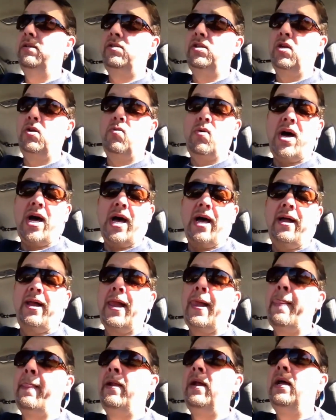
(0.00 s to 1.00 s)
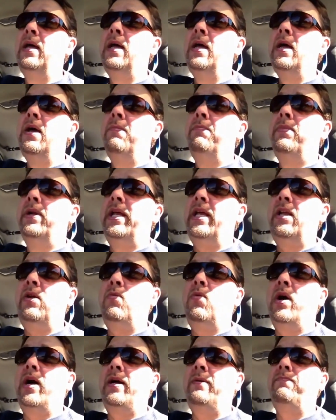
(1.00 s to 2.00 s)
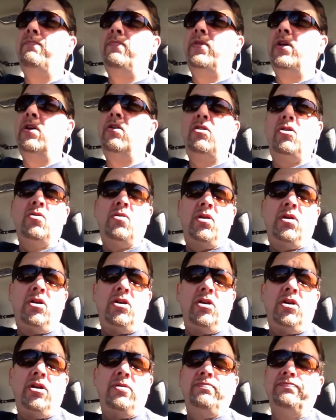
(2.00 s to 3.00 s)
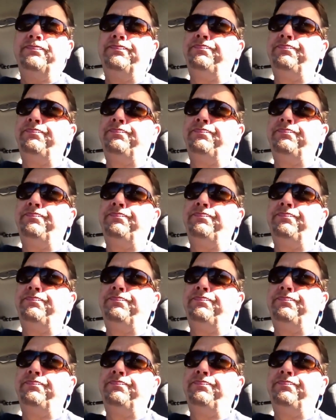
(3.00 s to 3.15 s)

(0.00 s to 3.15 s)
So do I. But anyway, they're doing good.